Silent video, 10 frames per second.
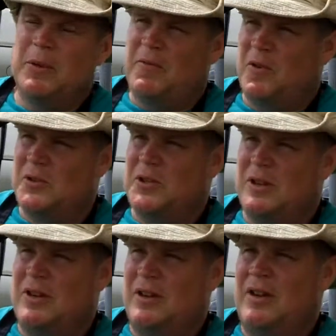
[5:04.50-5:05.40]
been
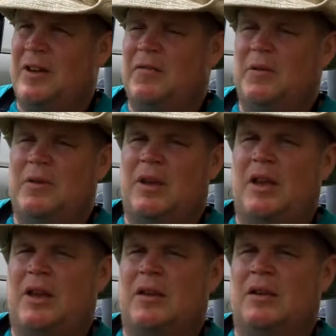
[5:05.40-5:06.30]
fortunate enough,
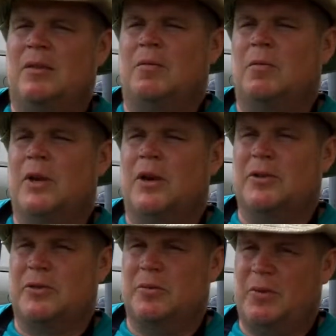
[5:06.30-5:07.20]
and we
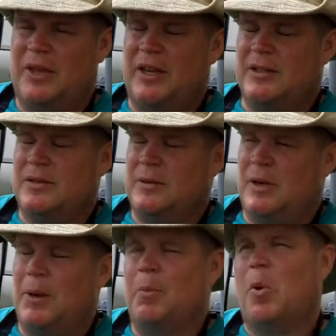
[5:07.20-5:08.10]
also think it's
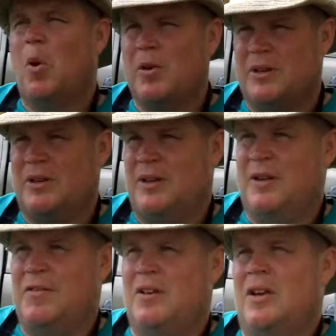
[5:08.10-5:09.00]
important
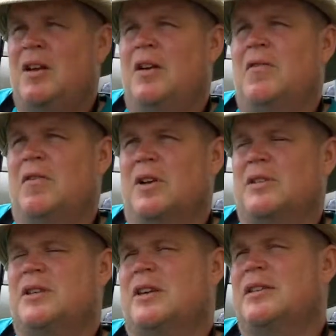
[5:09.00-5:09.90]
enough for
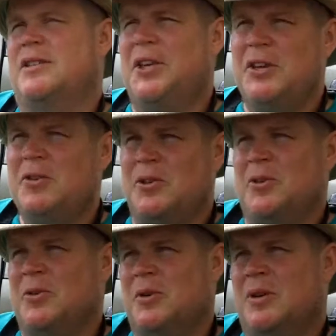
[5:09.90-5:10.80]
us to
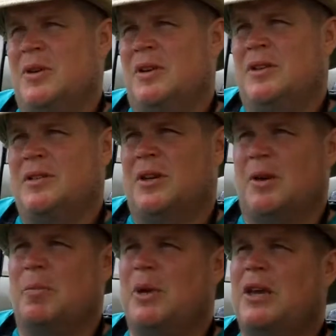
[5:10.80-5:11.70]
continue to
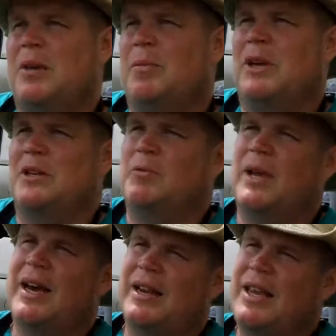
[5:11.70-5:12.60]
compete, because
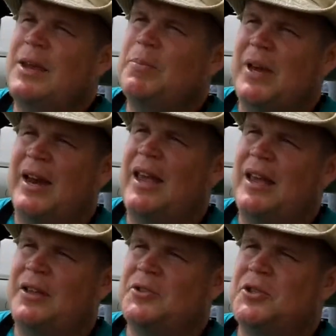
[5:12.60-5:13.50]
we got to keep that
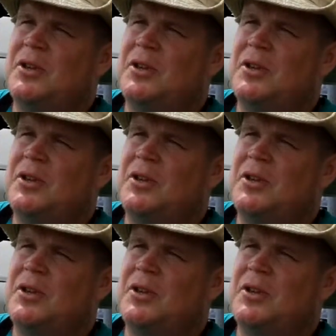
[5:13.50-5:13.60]
edge.